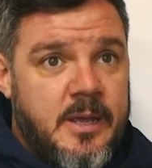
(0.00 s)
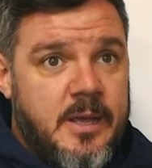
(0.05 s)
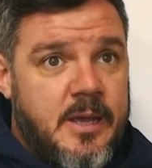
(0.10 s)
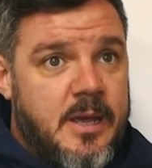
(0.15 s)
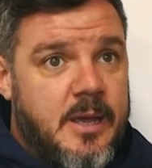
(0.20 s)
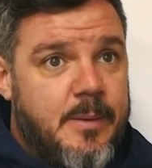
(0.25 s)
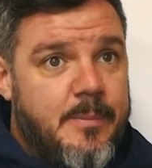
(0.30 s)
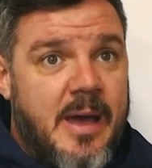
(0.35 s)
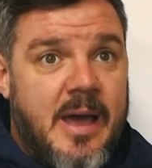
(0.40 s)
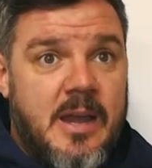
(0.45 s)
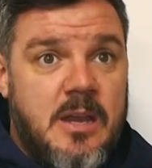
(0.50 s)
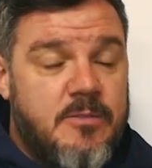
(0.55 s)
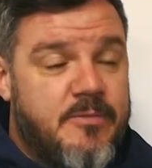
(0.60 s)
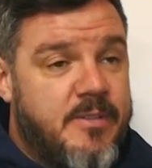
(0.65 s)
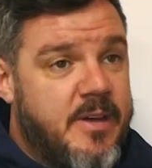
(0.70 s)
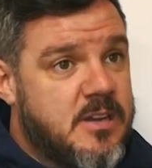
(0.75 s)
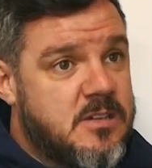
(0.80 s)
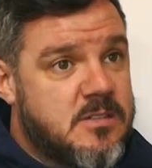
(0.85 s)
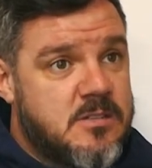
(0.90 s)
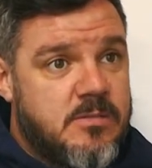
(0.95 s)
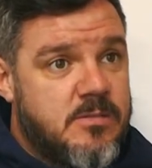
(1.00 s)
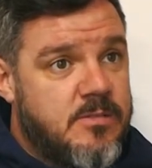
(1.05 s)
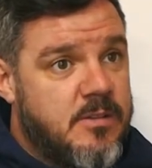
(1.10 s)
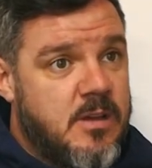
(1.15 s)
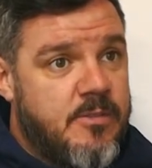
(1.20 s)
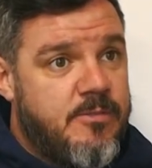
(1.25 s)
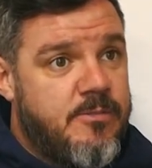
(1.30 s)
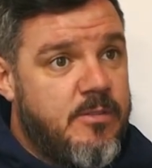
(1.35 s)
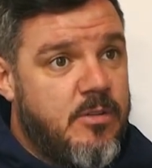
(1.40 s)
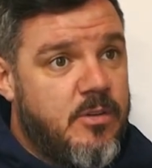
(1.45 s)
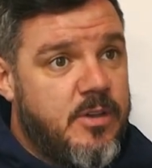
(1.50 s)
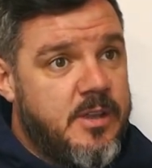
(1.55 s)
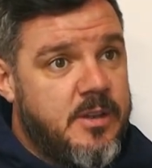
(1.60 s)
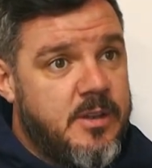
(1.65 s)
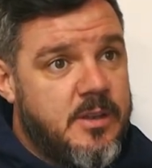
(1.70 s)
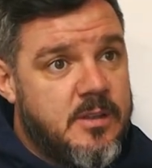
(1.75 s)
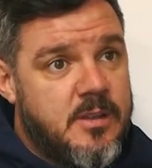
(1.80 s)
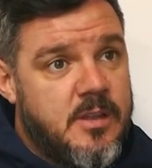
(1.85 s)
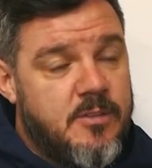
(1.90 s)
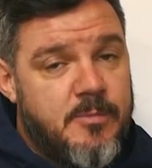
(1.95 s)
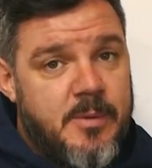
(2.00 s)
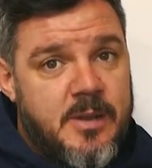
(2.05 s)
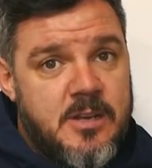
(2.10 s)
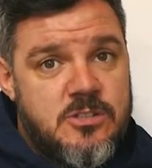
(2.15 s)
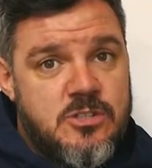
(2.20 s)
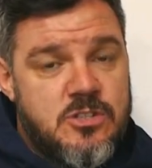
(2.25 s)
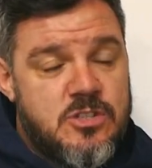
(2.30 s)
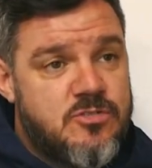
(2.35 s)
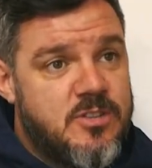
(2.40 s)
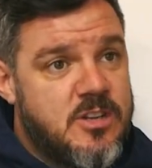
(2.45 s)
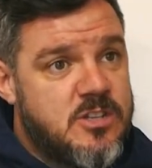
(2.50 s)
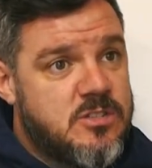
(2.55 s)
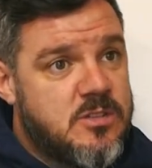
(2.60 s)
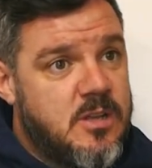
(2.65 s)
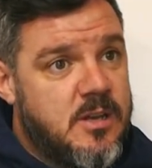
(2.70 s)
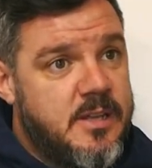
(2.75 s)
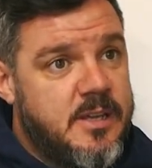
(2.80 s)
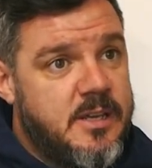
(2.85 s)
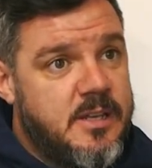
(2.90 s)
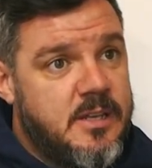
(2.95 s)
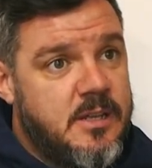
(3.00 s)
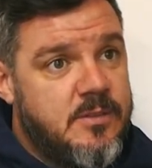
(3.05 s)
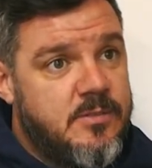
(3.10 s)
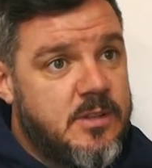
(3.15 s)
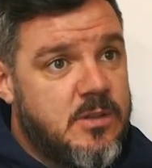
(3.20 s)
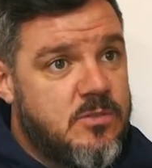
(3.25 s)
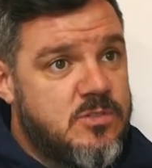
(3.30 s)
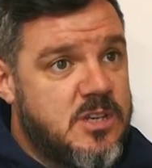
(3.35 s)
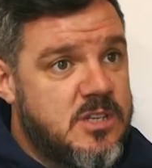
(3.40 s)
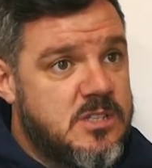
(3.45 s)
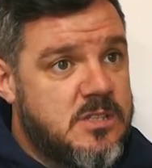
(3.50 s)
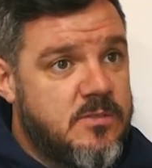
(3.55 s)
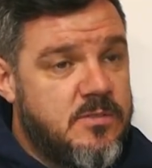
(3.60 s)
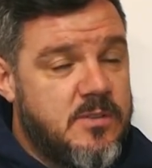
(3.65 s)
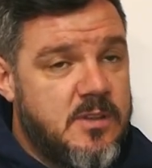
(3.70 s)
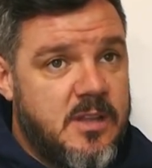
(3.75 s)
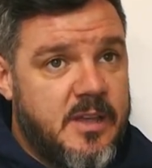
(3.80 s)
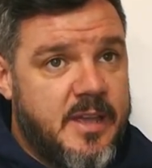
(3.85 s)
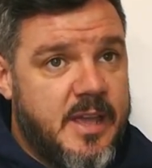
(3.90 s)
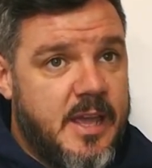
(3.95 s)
Halifax are flying. They've managed to stretch their lead, even though Chesterfield are